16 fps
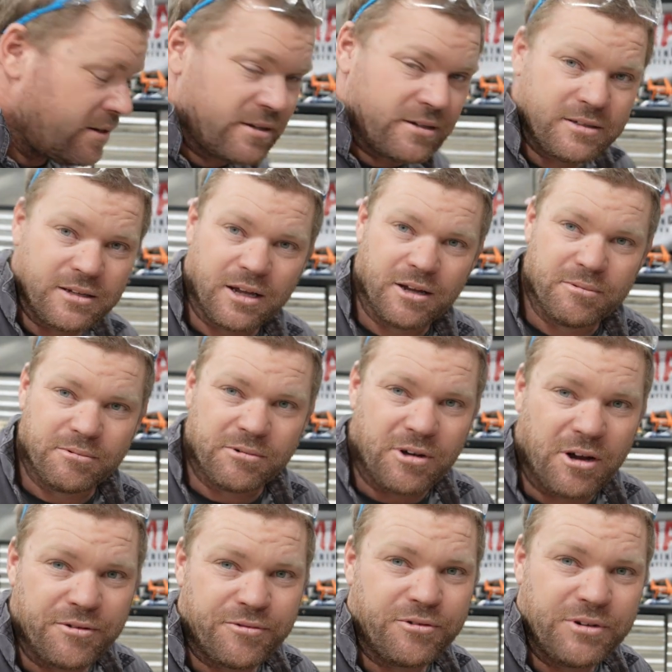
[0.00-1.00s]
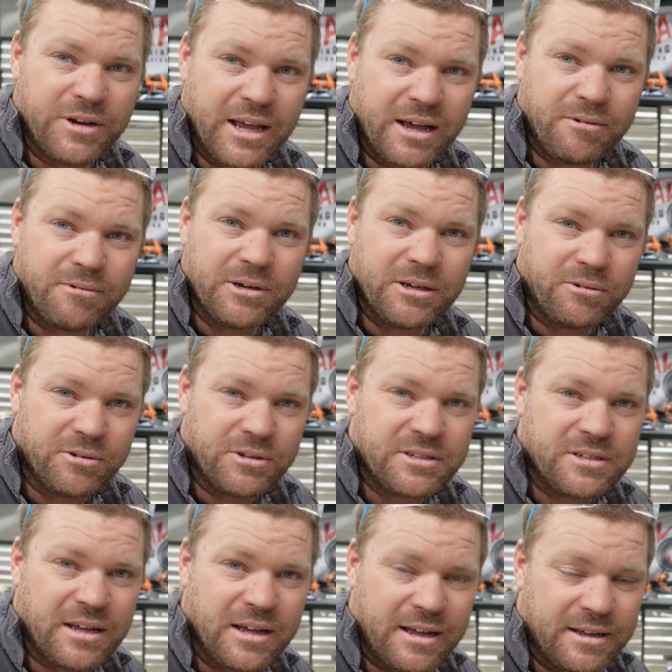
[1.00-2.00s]
So we'll go through now, we'll get all this
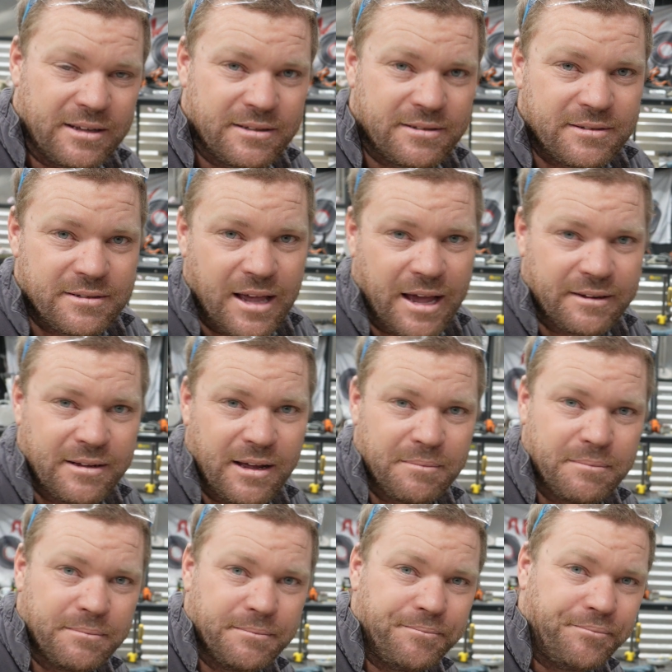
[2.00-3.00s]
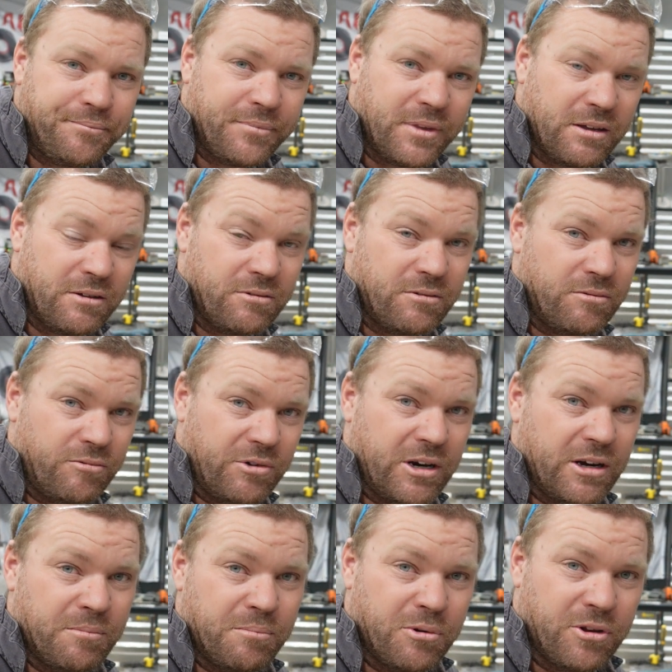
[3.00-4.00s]
tacked up, ready
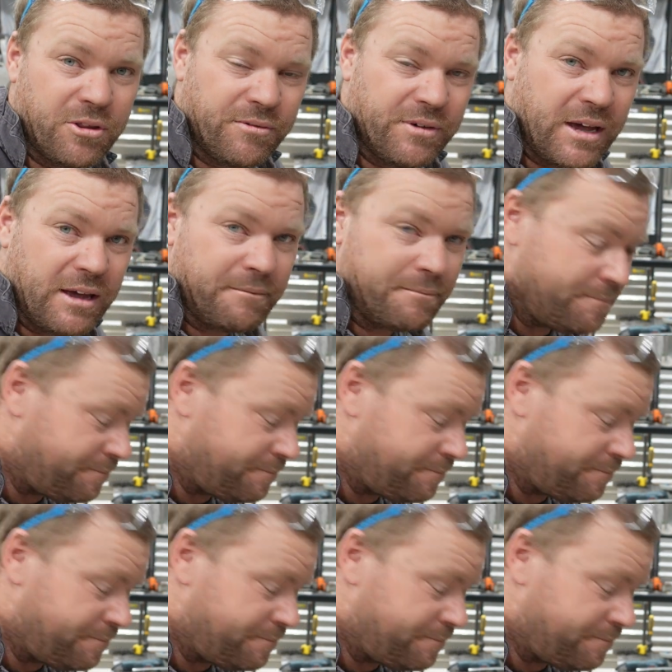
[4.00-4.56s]
to put in the van.